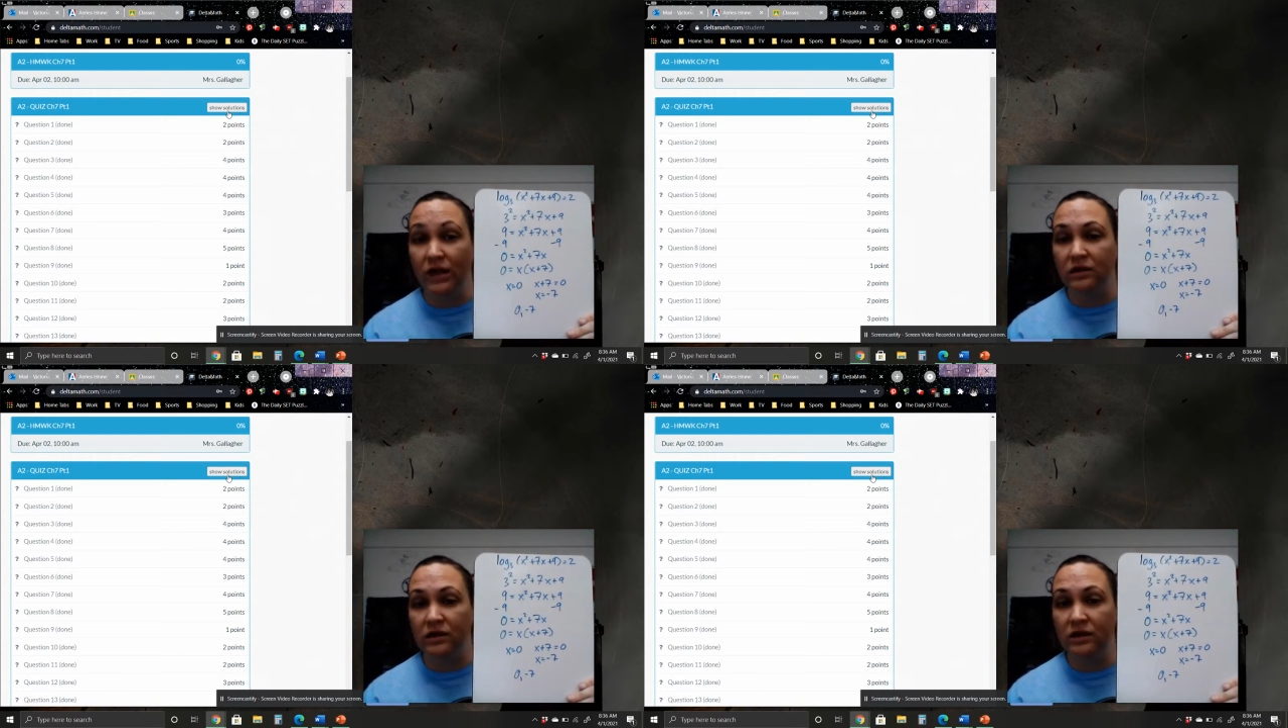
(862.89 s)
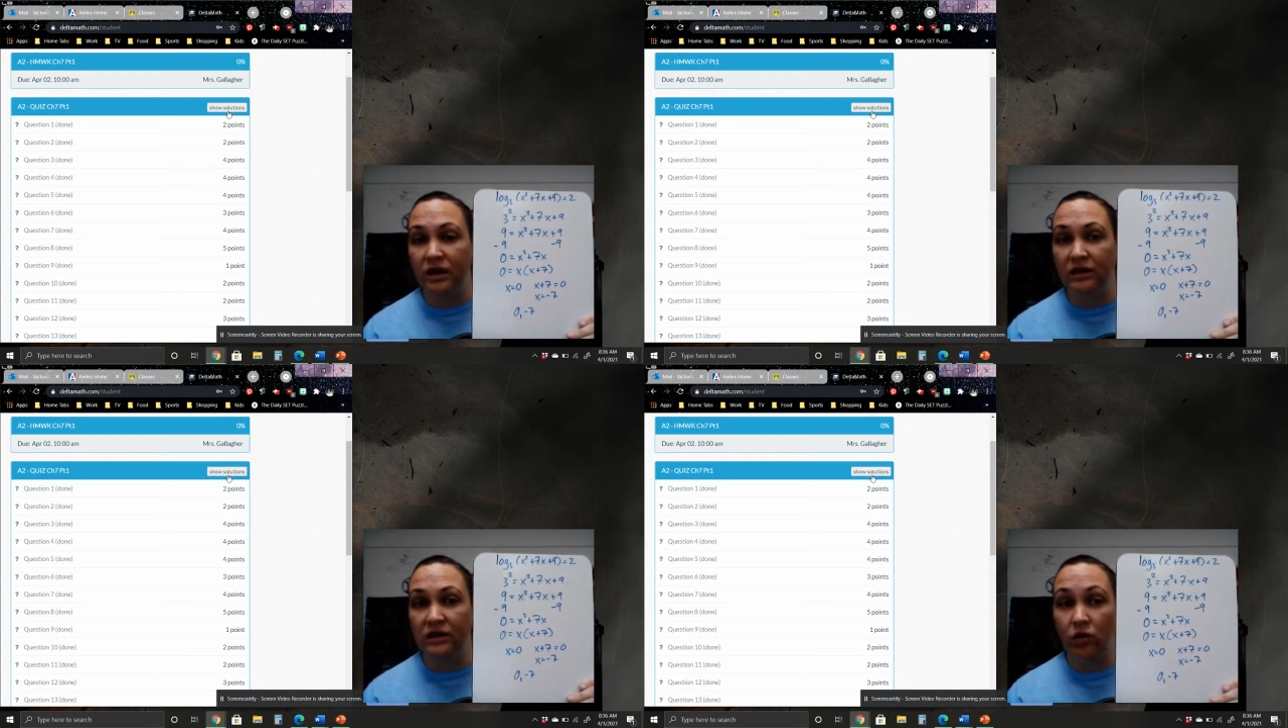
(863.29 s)
It's
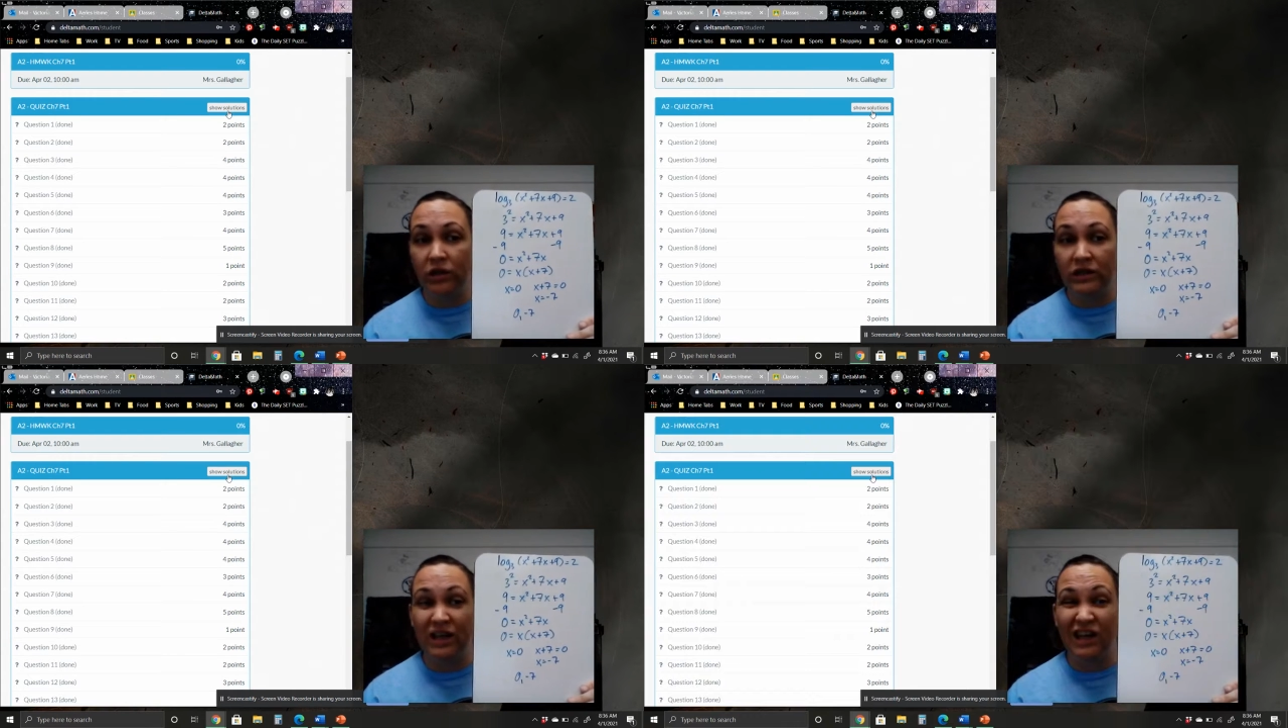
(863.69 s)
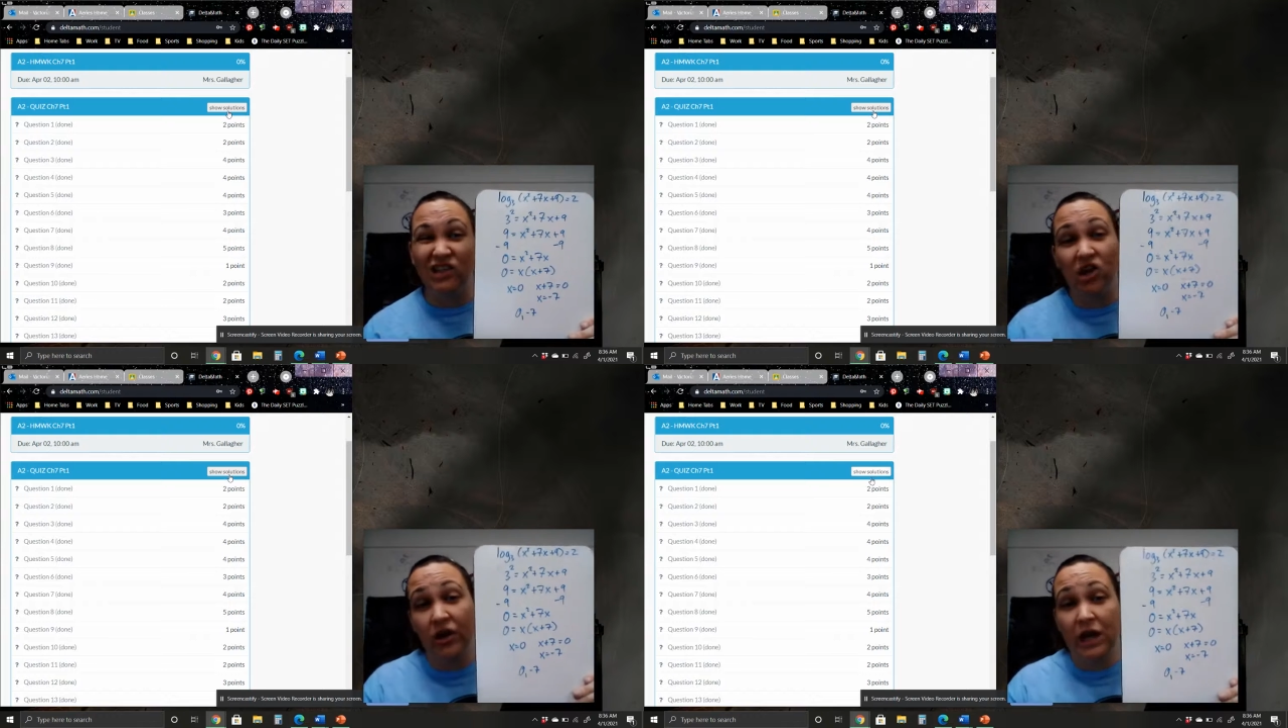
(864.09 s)
going to say, sorry,
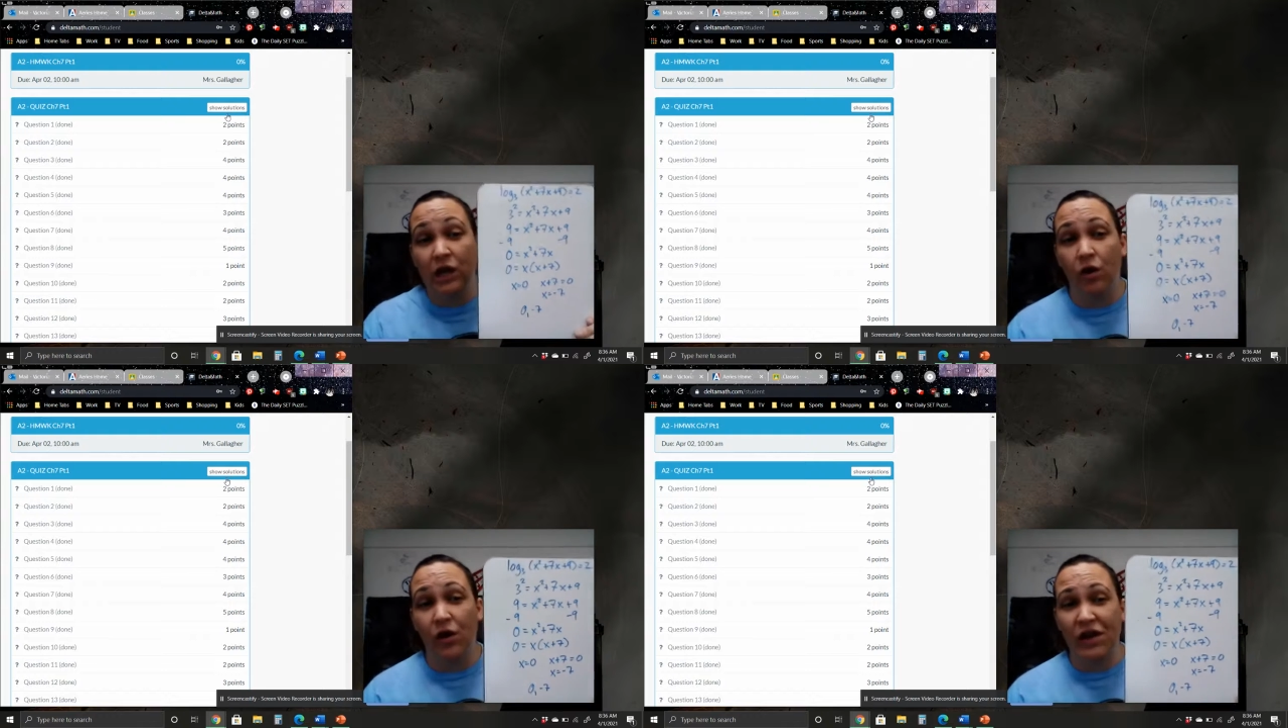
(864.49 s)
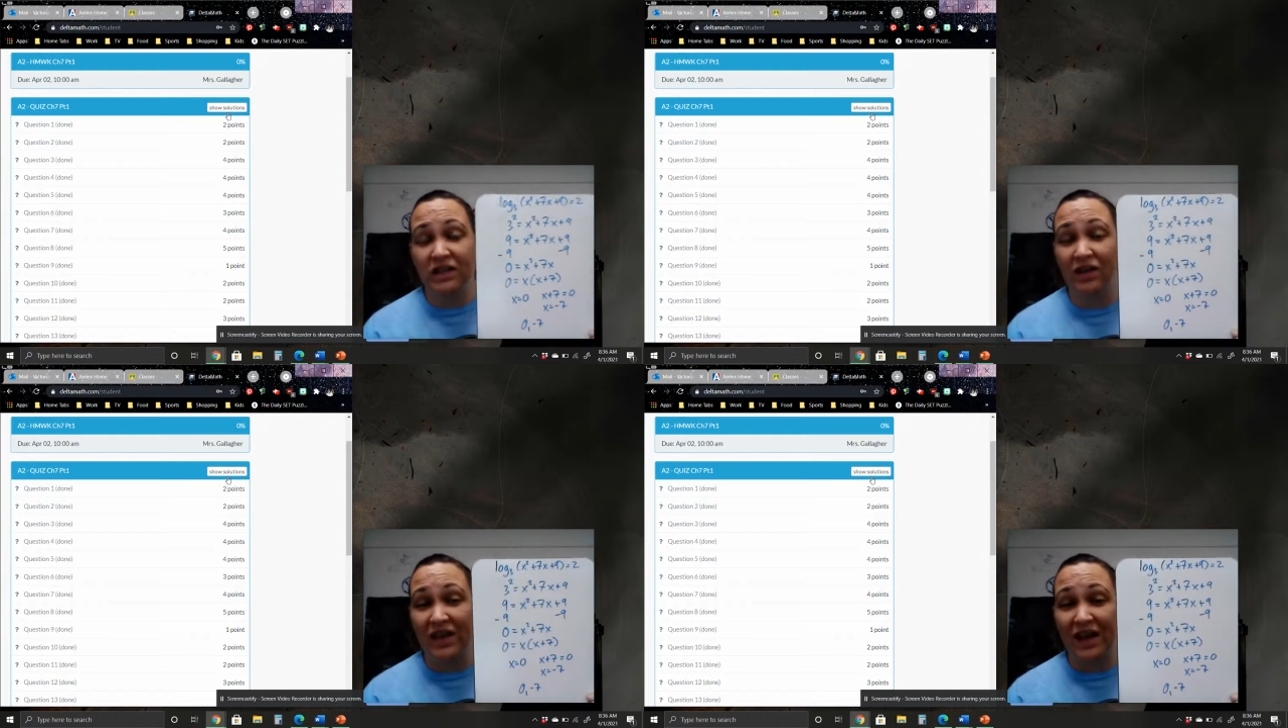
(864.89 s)
you already saw the
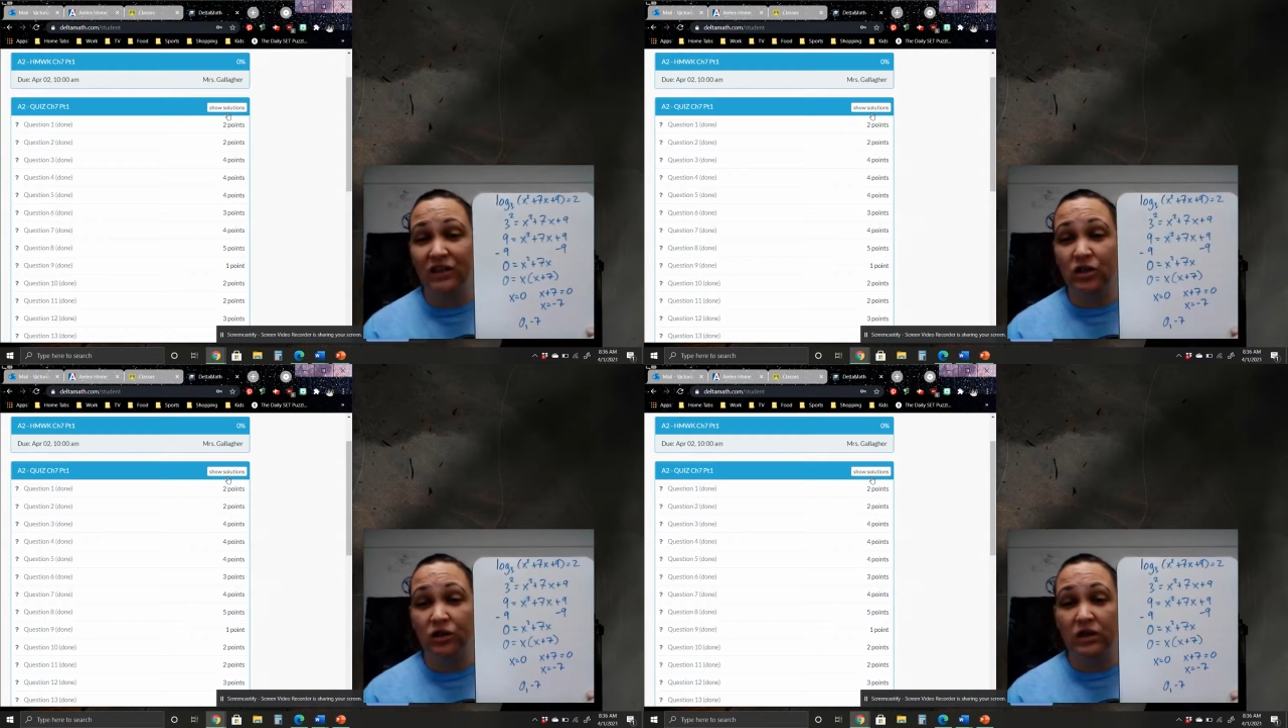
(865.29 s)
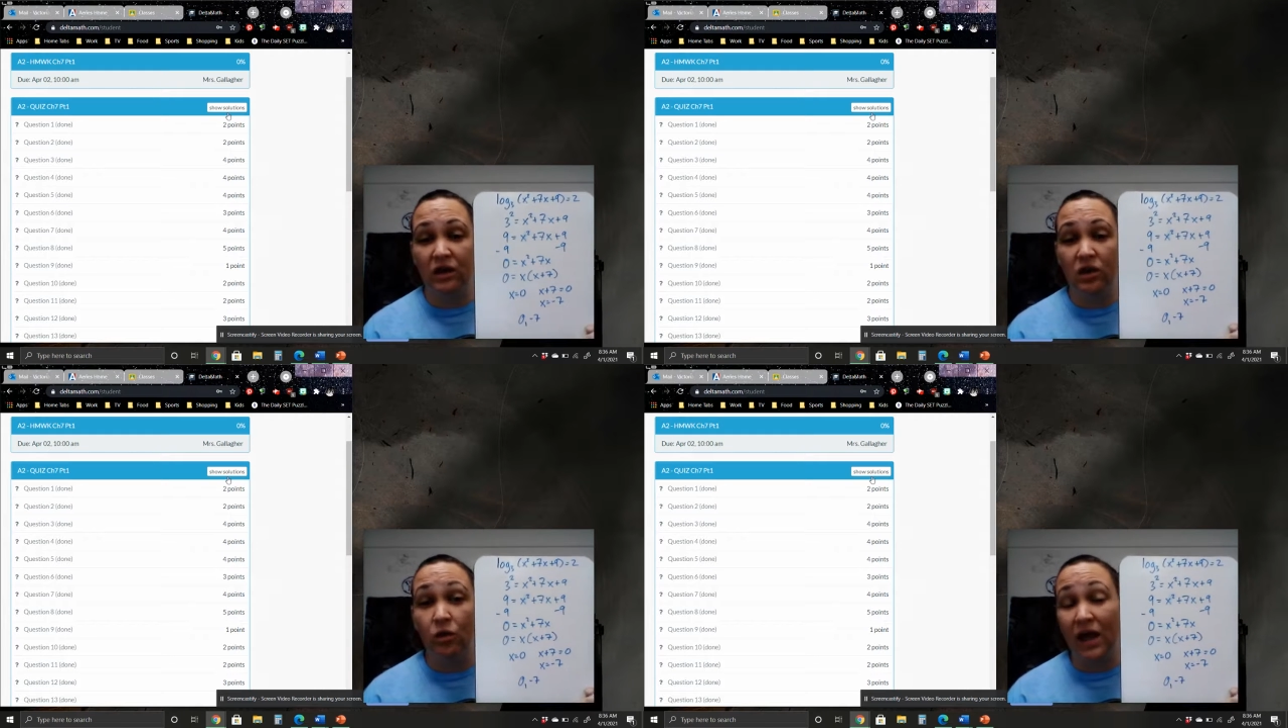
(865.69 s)
answers and you
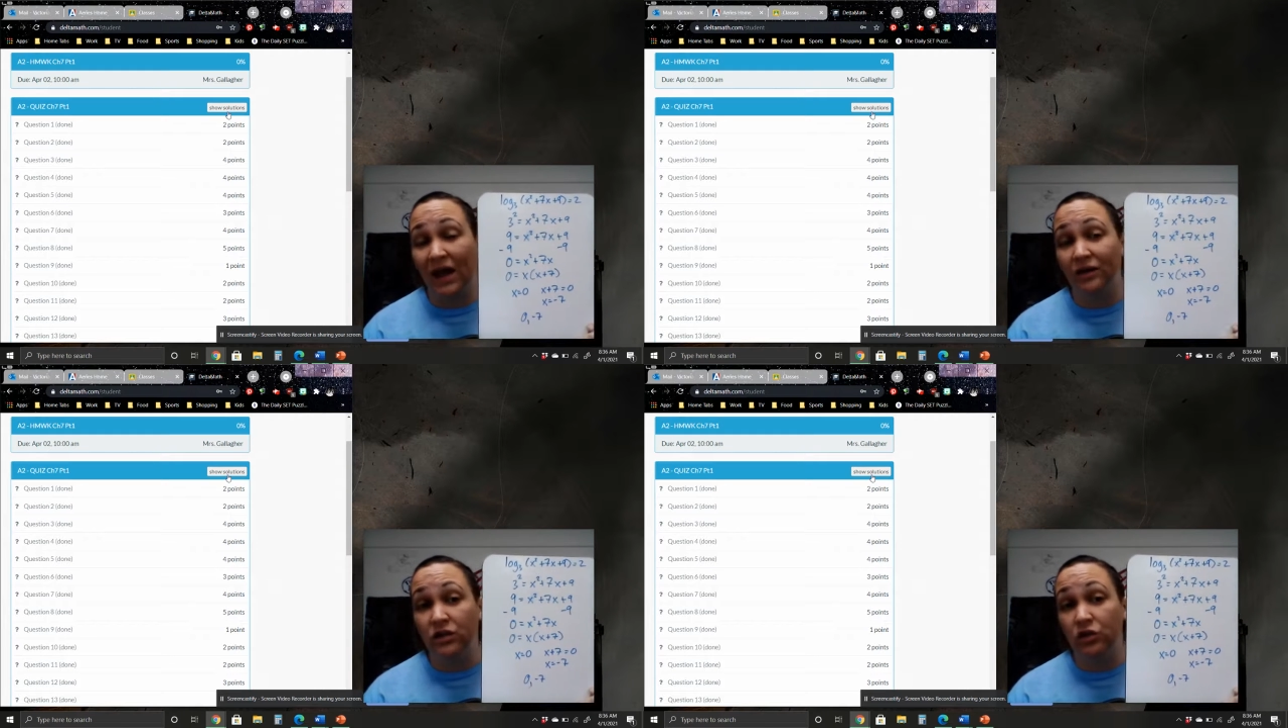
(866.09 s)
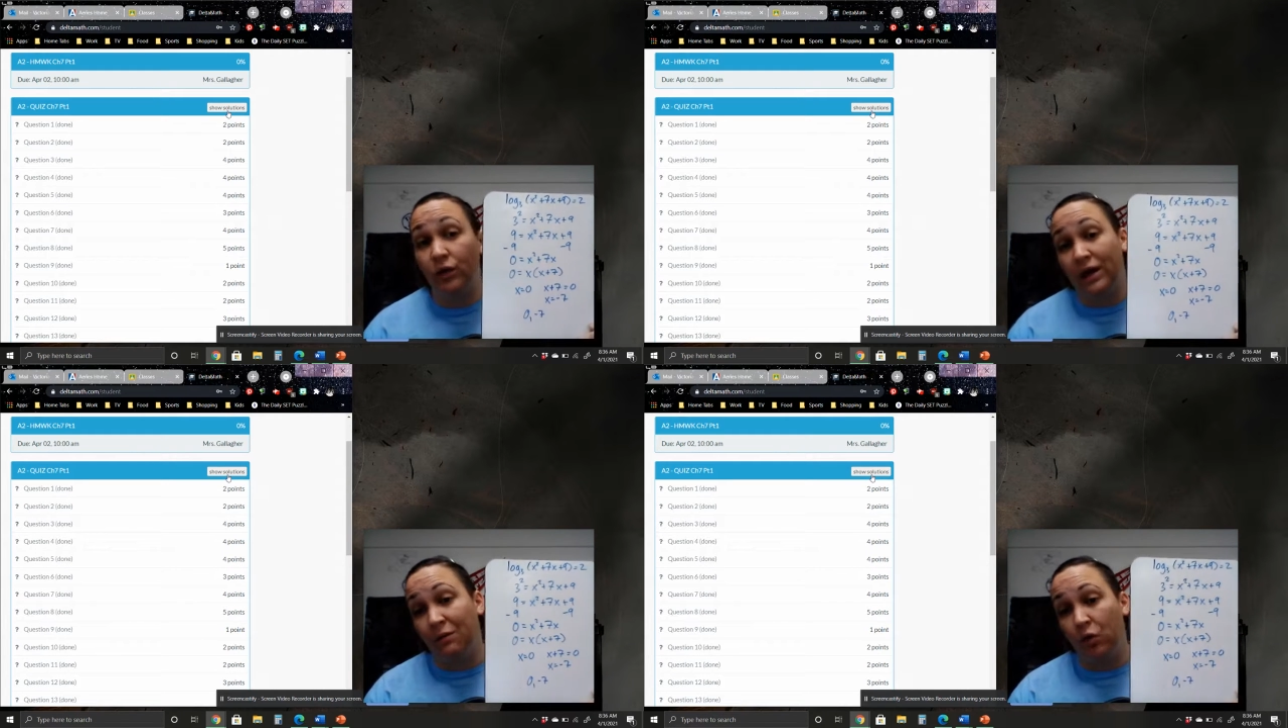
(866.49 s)
can't do any
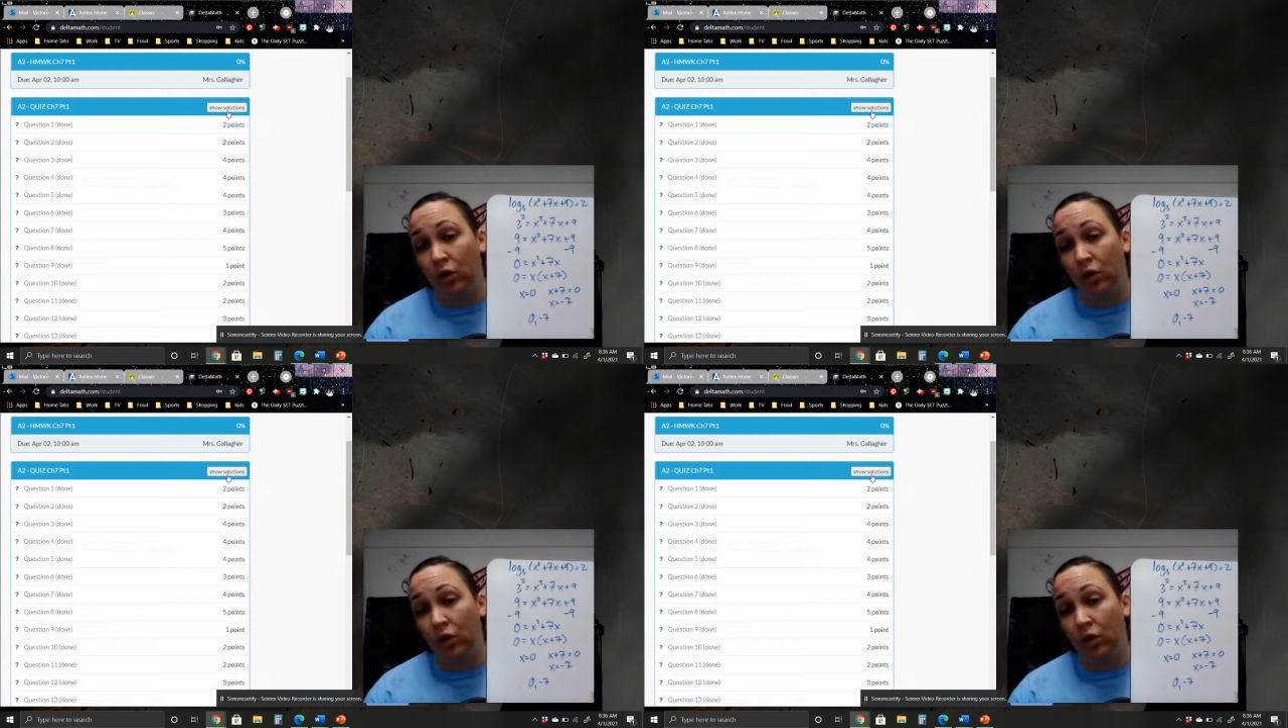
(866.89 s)
more.